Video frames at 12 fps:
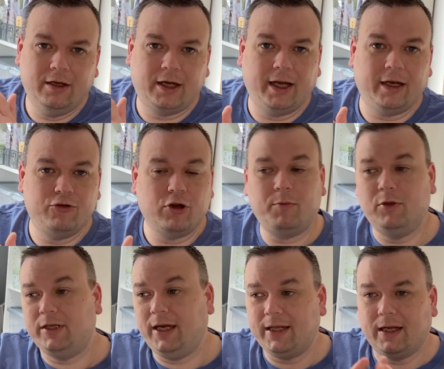click and drop will
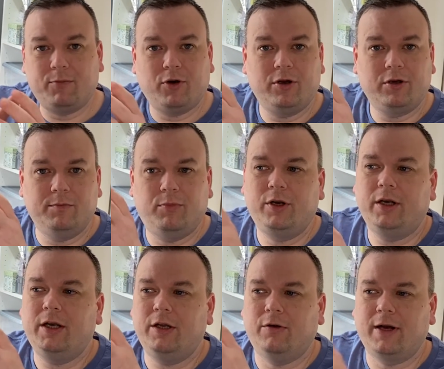take that product and put it
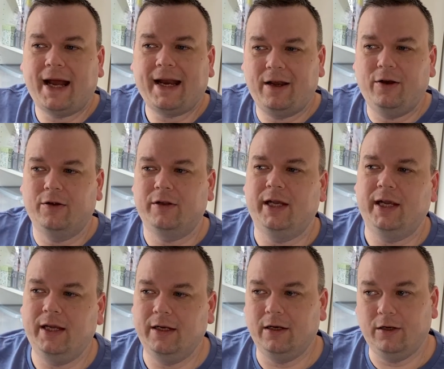into your catalog there,
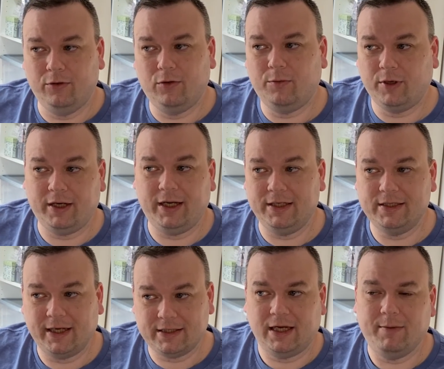and it'll know what it is
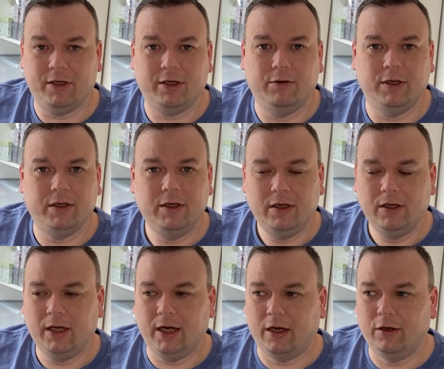next time you do it,
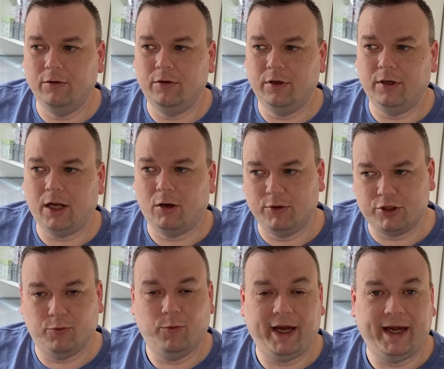including how much
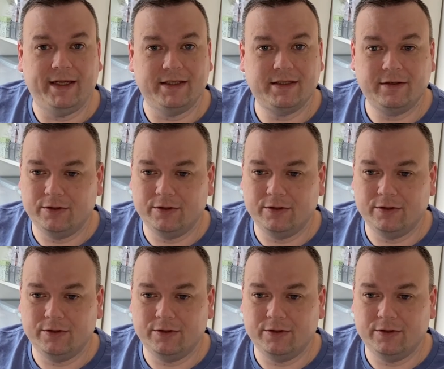it weighs.